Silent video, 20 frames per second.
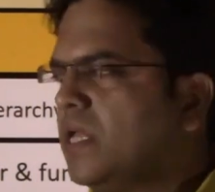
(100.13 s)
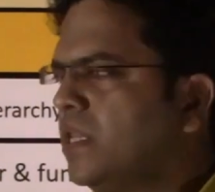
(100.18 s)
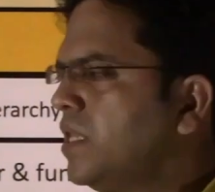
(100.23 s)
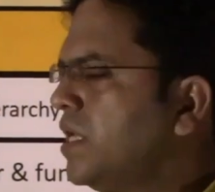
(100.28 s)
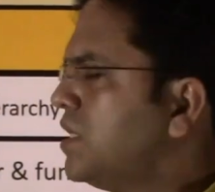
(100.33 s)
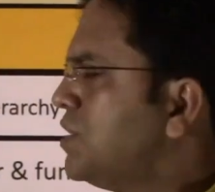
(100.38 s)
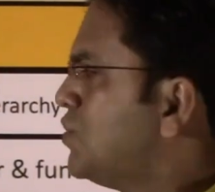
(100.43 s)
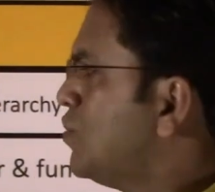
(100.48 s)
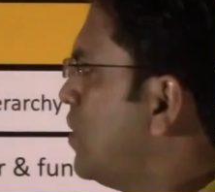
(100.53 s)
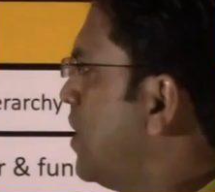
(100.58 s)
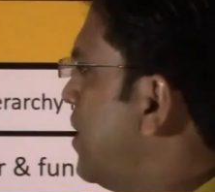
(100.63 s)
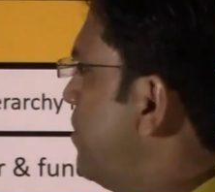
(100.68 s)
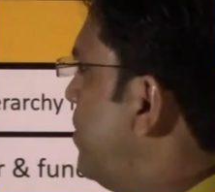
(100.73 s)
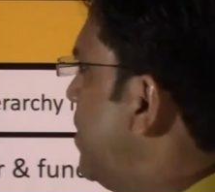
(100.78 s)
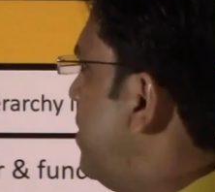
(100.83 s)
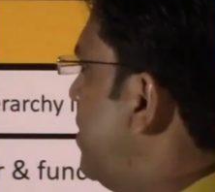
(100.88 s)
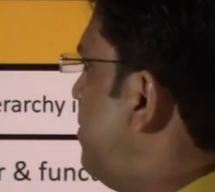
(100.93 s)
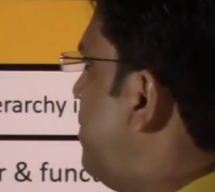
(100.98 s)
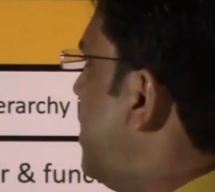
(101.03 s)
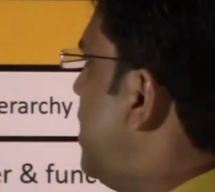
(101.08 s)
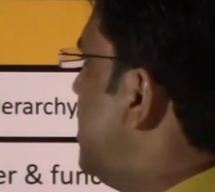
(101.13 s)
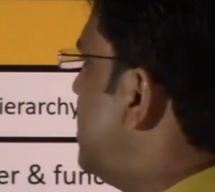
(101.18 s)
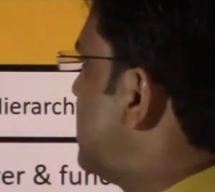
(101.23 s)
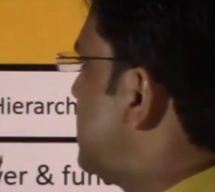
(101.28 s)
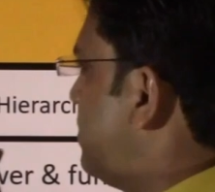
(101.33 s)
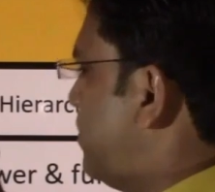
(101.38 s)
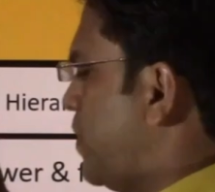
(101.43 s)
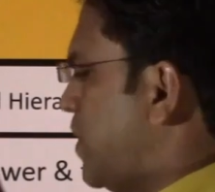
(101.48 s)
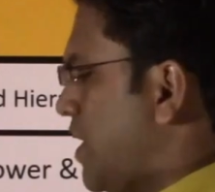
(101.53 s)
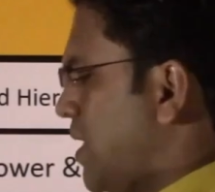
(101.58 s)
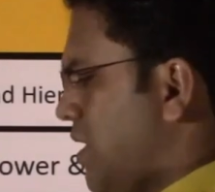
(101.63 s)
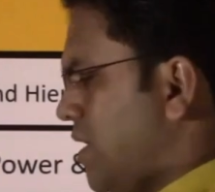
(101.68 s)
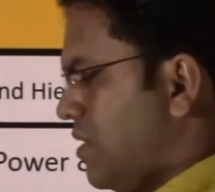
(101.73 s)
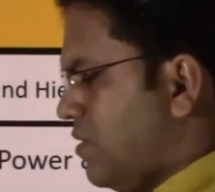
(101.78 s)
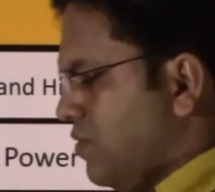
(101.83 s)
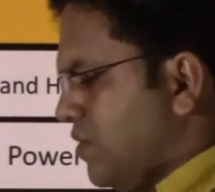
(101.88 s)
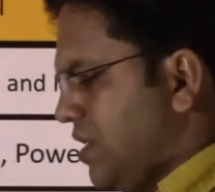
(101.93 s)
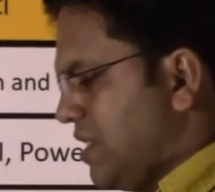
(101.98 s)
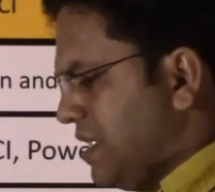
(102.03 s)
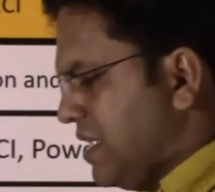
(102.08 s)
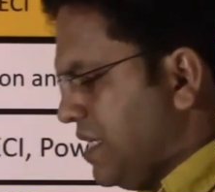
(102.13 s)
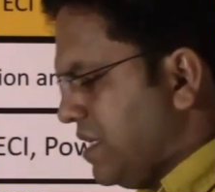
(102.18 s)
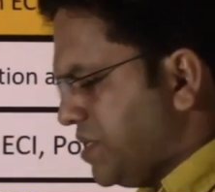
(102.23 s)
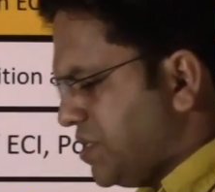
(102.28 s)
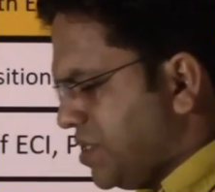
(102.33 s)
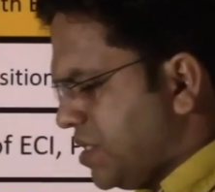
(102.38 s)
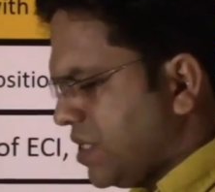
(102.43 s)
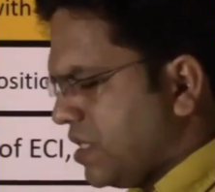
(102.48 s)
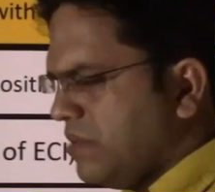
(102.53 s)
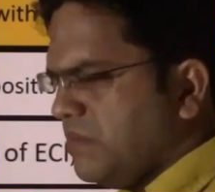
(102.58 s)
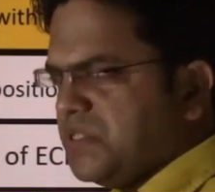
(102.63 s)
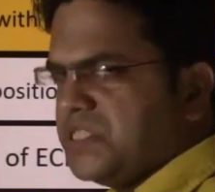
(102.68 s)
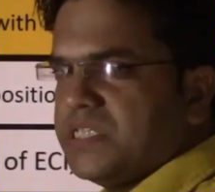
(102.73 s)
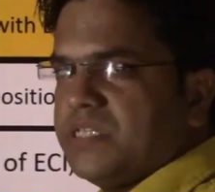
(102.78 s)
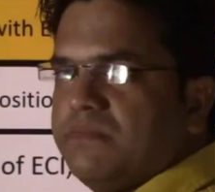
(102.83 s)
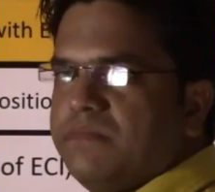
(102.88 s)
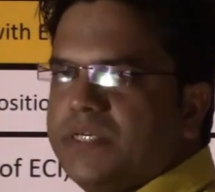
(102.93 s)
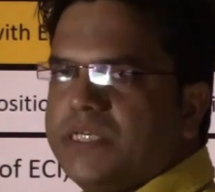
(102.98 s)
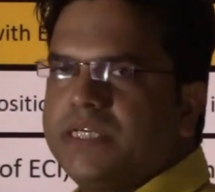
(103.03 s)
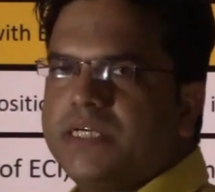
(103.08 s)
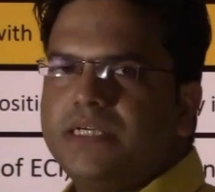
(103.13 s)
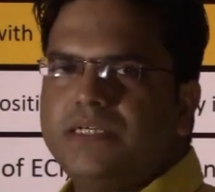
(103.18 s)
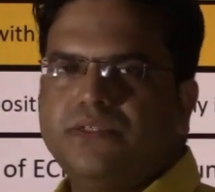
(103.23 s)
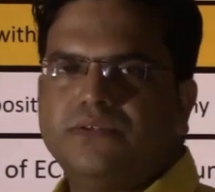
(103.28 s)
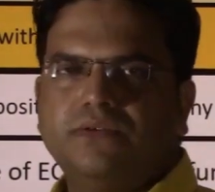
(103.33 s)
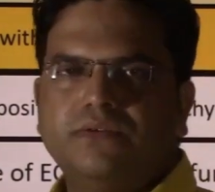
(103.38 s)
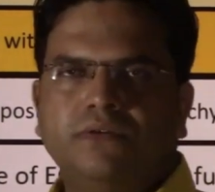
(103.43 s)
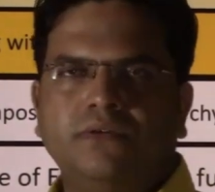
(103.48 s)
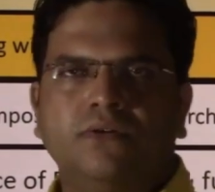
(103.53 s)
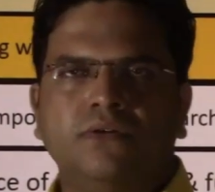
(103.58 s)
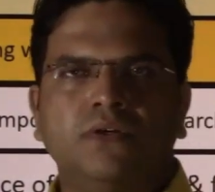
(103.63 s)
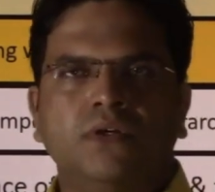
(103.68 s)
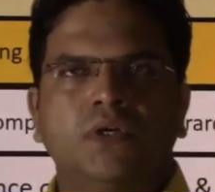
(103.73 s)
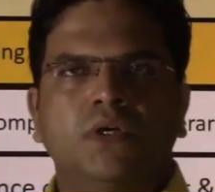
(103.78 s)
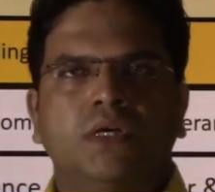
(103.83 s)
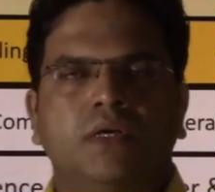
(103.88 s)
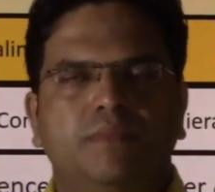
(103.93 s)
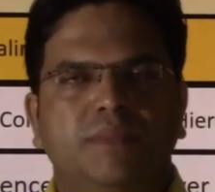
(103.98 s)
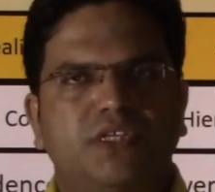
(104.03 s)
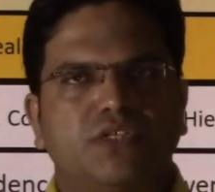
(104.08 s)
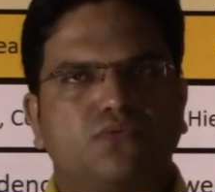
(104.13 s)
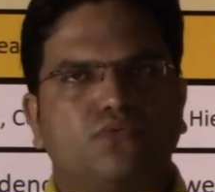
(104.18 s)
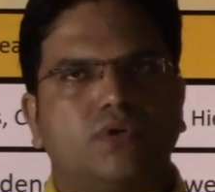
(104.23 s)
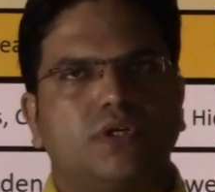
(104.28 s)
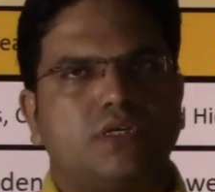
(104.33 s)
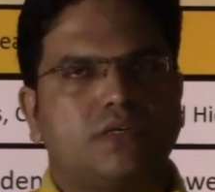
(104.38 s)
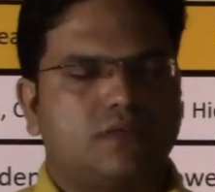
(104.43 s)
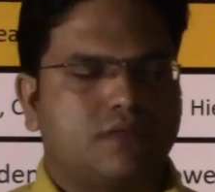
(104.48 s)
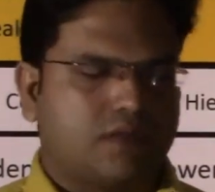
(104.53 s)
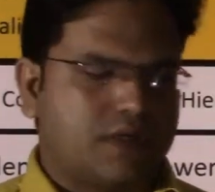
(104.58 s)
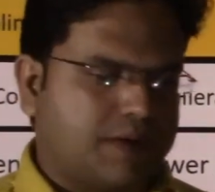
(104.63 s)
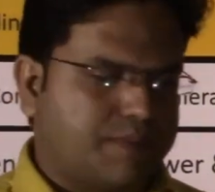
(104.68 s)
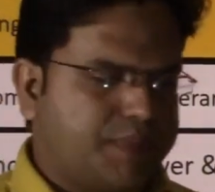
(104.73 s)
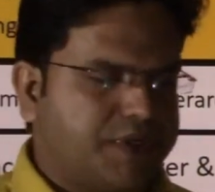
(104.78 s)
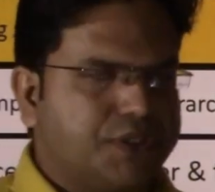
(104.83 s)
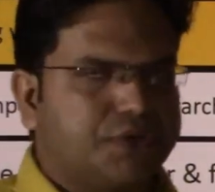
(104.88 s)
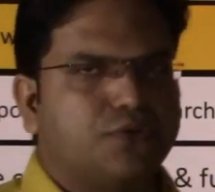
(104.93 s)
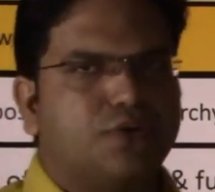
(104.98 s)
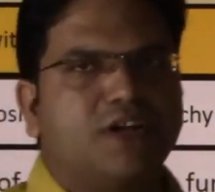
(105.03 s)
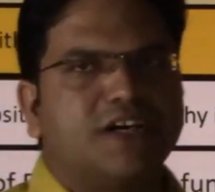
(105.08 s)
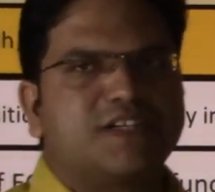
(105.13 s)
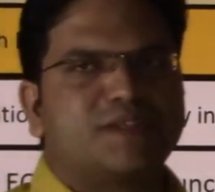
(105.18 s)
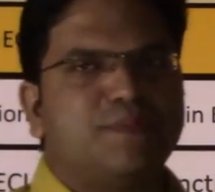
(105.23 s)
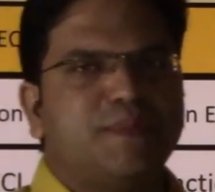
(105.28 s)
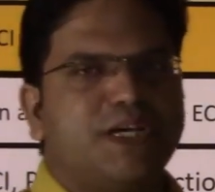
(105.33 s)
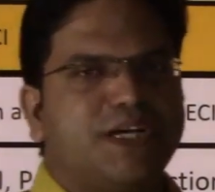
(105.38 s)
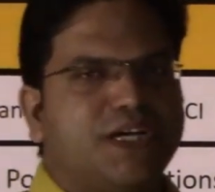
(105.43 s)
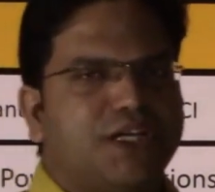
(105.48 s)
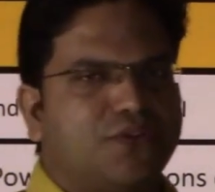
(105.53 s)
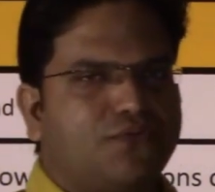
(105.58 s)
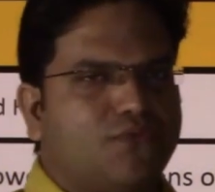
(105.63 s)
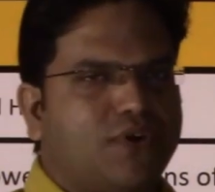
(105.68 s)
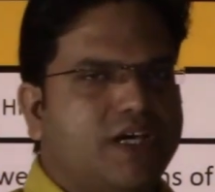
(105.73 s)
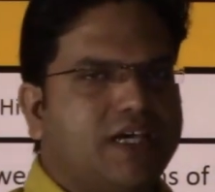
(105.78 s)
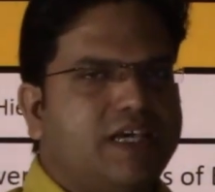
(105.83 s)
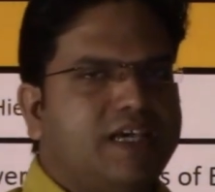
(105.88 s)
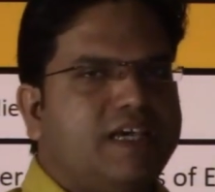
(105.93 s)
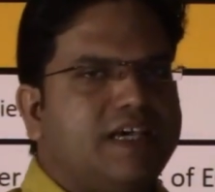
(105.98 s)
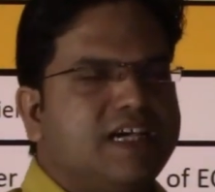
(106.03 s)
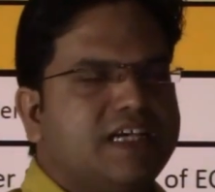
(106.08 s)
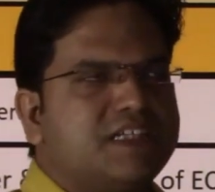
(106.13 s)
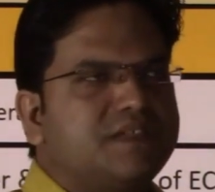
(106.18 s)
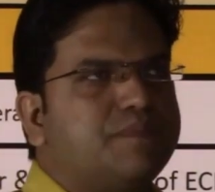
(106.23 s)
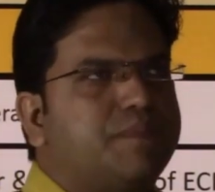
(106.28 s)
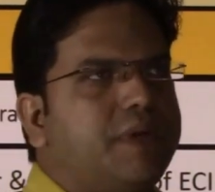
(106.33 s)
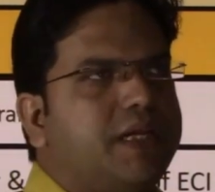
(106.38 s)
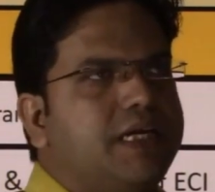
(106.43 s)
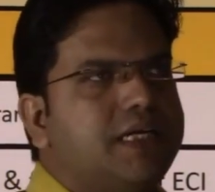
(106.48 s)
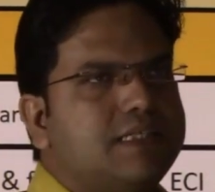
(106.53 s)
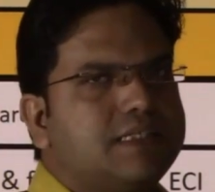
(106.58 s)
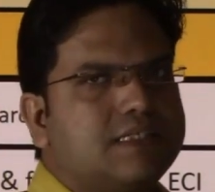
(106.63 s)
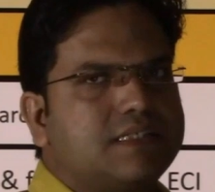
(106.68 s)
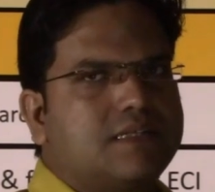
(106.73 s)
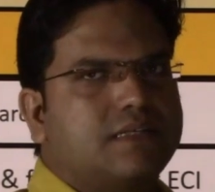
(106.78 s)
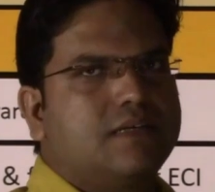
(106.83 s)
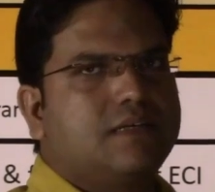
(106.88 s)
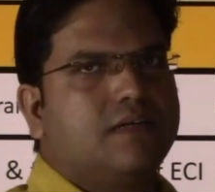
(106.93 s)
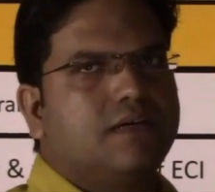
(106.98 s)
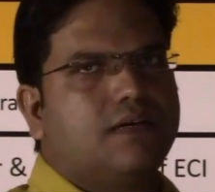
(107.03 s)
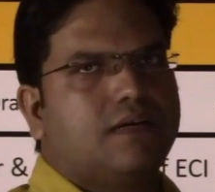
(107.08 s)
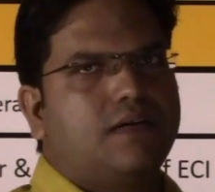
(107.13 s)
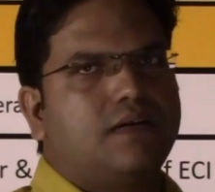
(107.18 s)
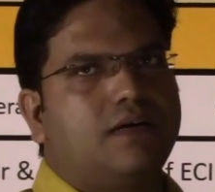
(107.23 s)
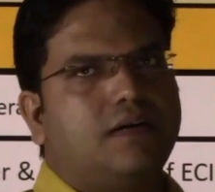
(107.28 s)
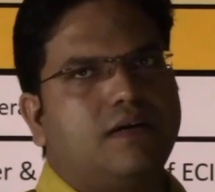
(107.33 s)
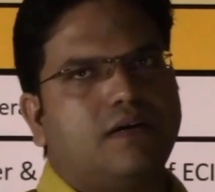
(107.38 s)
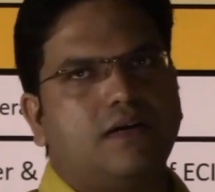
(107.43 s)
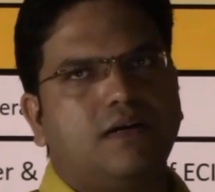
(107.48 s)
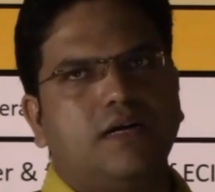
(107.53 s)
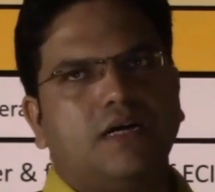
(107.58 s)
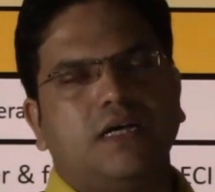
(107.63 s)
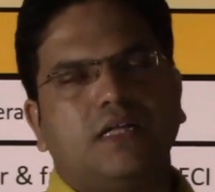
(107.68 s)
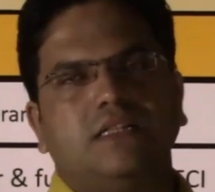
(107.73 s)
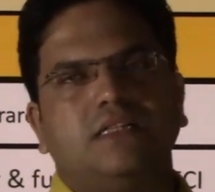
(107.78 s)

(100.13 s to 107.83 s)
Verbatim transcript: that should have been placed prior to this Election Commission, but I don't know means what happened to Laxmikanth, why he has placed uh,